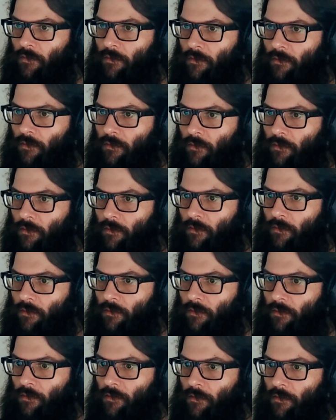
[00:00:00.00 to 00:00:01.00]

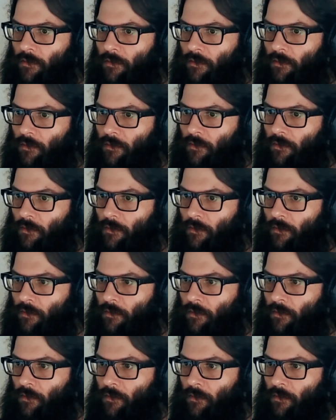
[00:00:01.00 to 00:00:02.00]

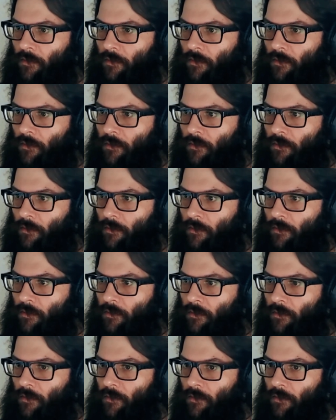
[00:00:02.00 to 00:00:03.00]

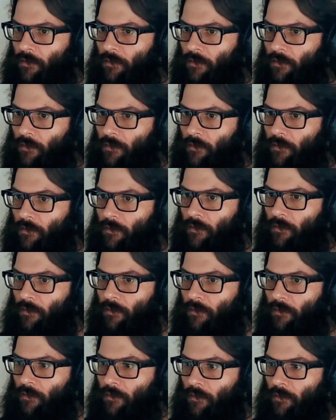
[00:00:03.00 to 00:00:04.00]

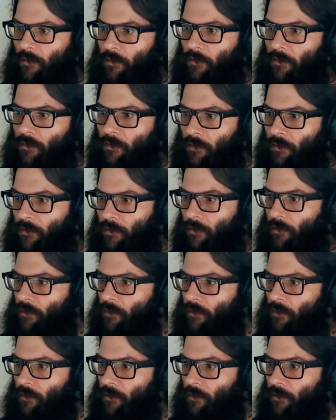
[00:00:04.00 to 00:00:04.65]
No words are spoken by the person on screen.